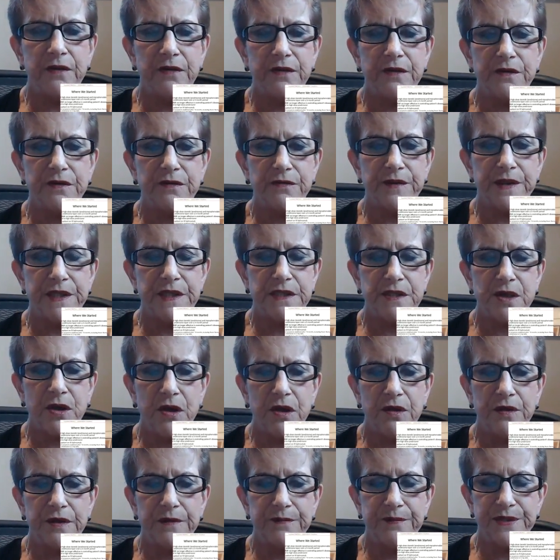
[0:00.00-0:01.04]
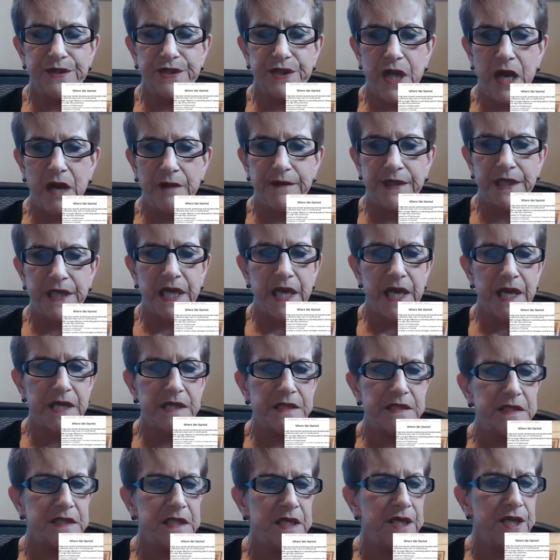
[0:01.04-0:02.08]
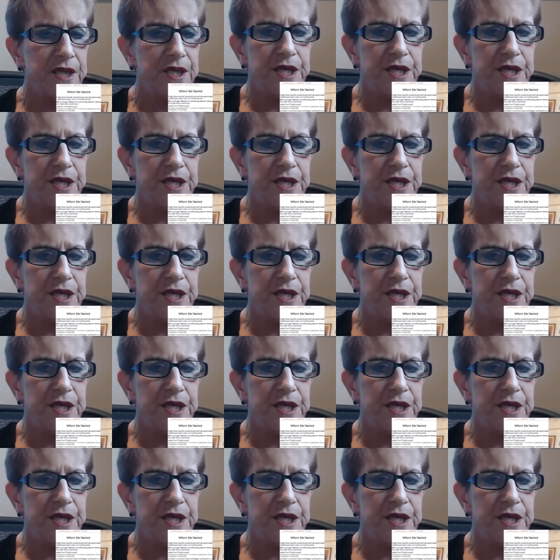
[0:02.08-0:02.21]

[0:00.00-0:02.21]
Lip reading: or we call the pajama days.